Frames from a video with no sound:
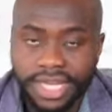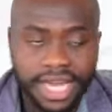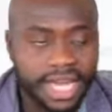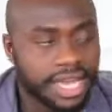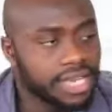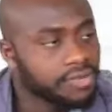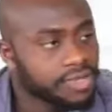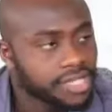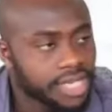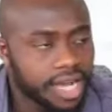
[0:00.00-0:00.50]

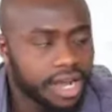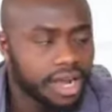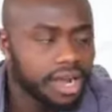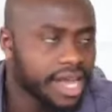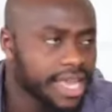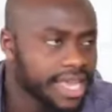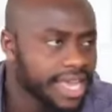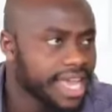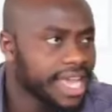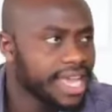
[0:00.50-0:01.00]
And he was like,
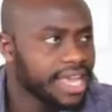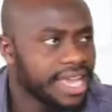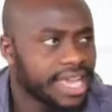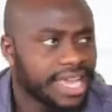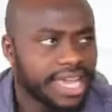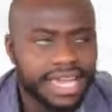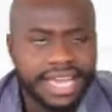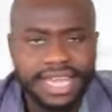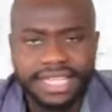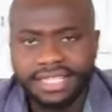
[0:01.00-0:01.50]
oh
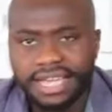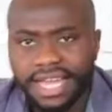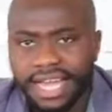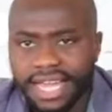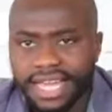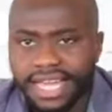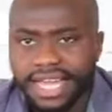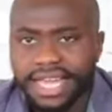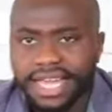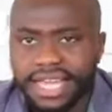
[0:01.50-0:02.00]

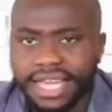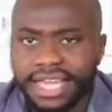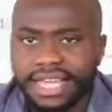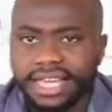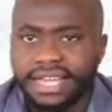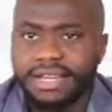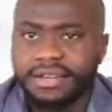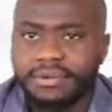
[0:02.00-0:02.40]
yeah.